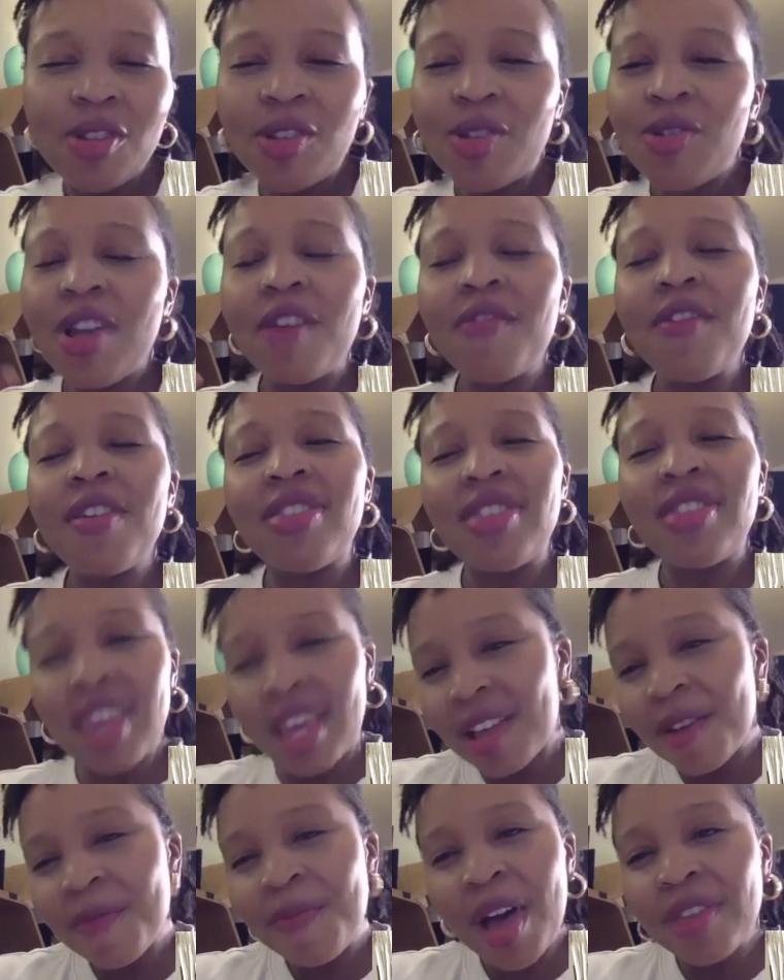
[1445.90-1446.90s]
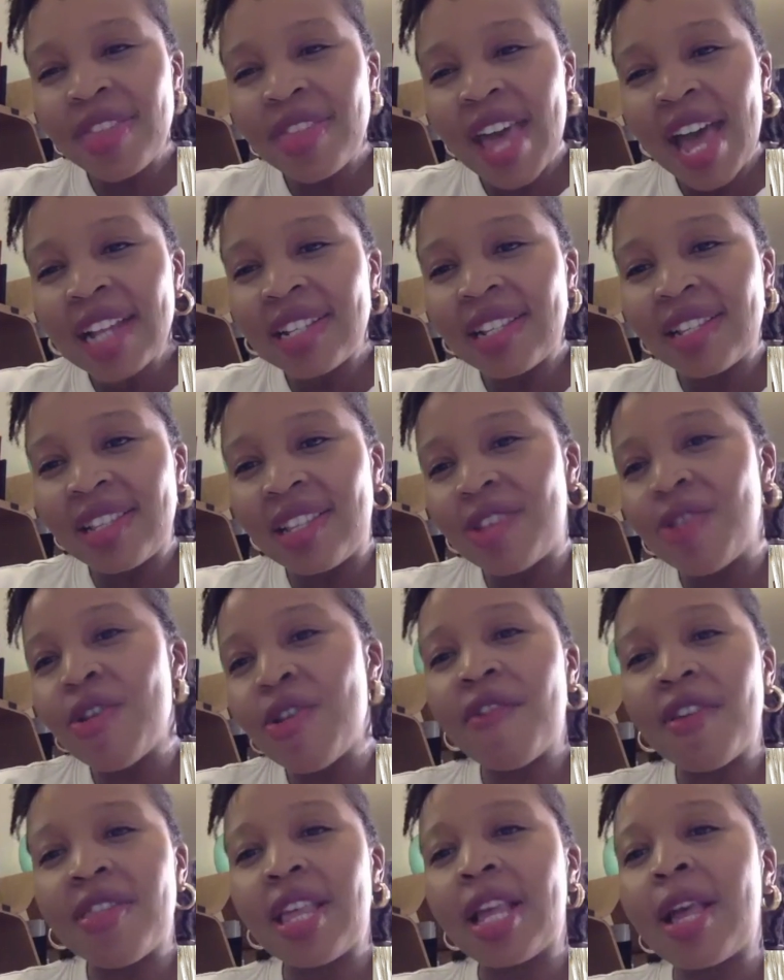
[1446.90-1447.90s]
ever think about that? Do you
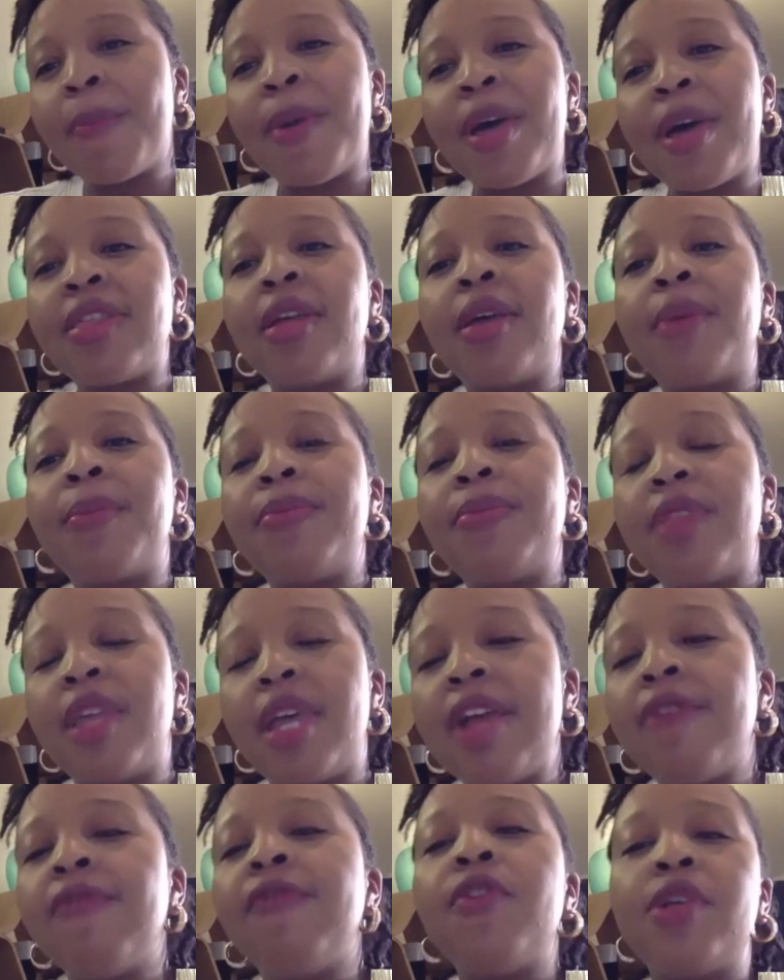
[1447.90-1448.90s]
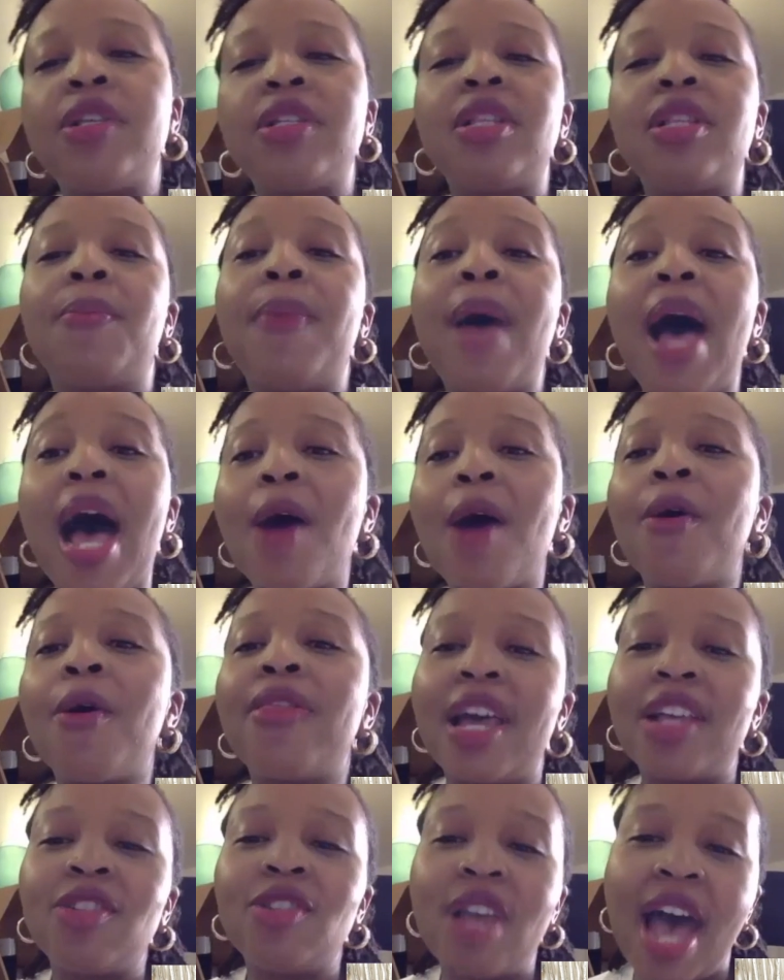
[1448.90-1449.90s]
ever think about the influence and the power
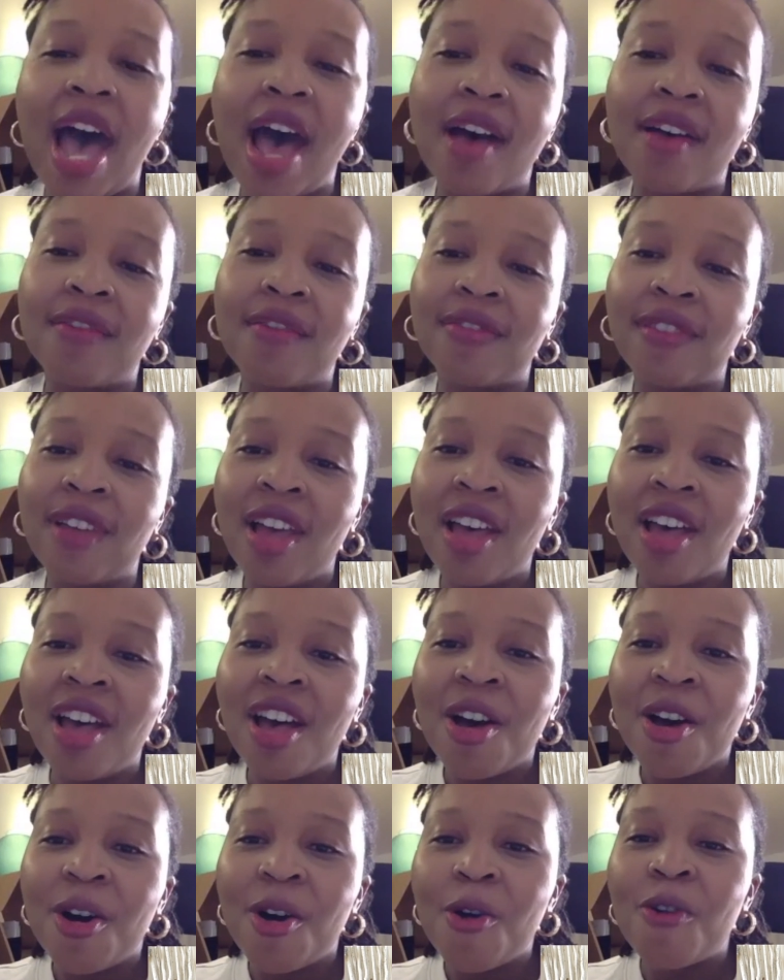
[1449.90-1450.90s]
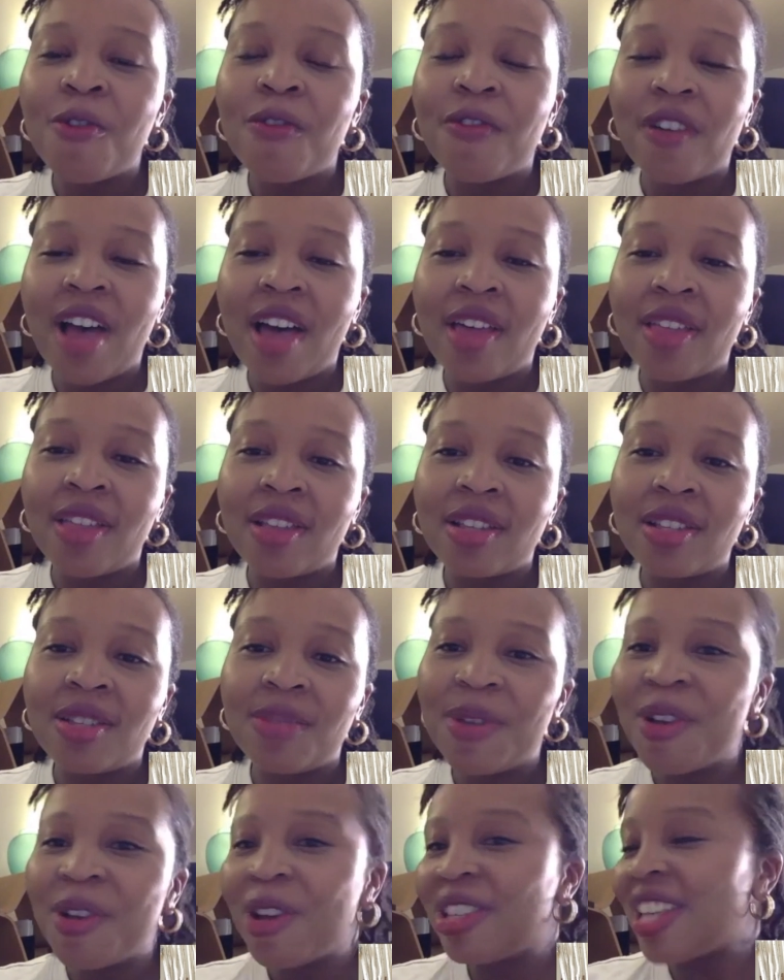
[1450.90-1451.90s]
that you have over others?
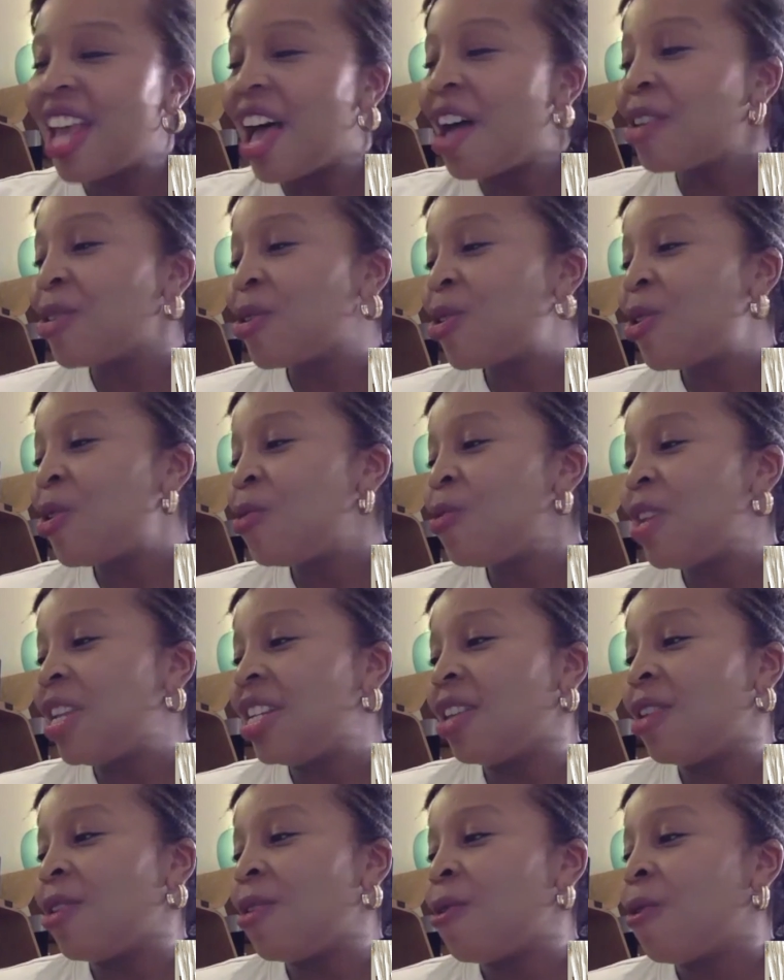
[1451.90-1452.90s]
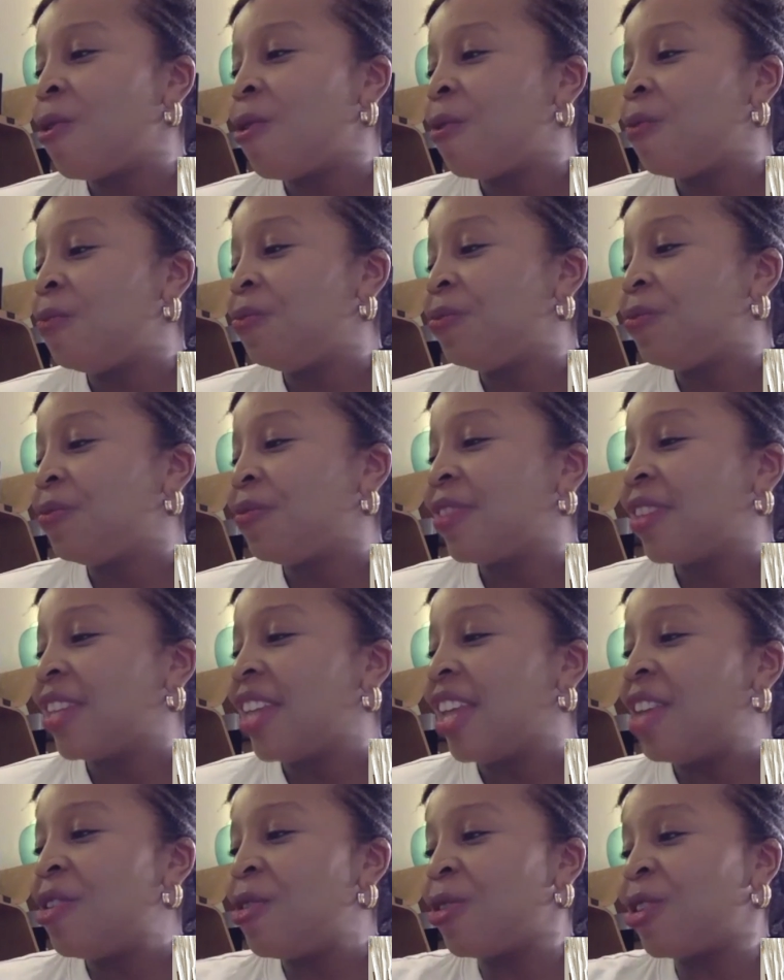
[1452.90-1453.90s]
Because I was also reading your
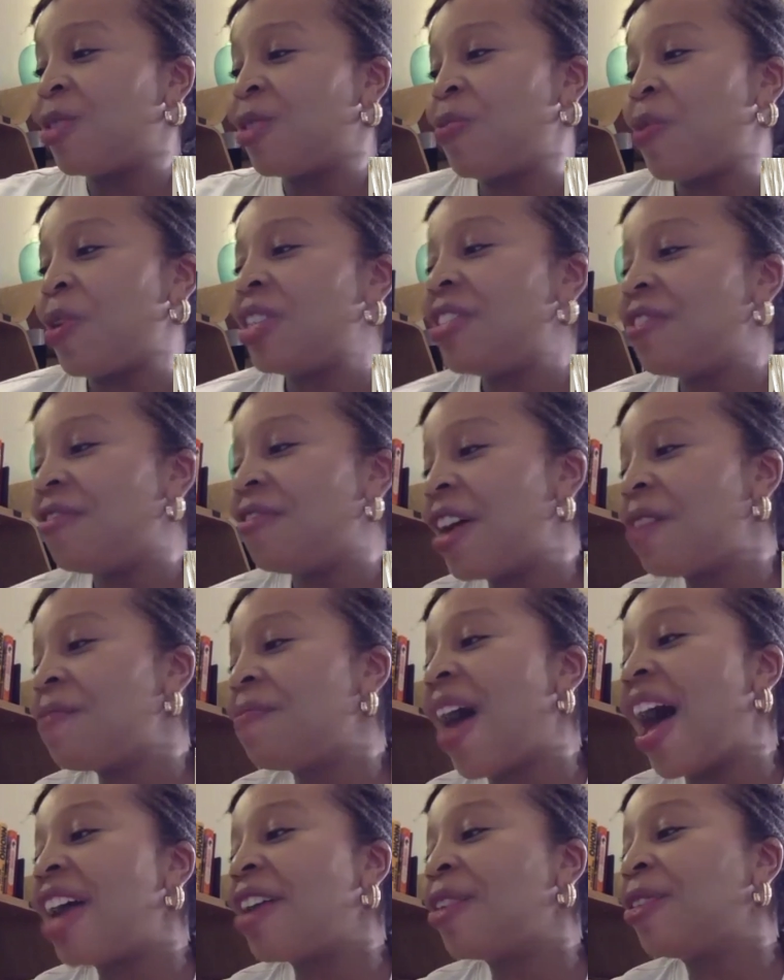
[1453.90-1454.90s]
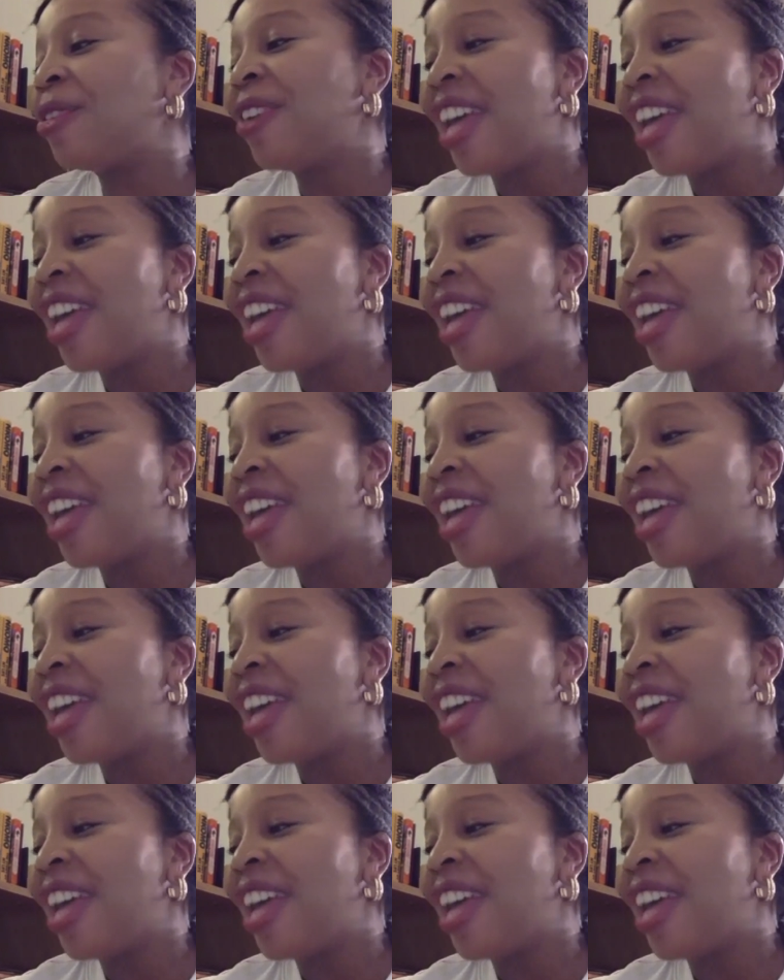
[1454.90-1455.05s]
Spotify bio,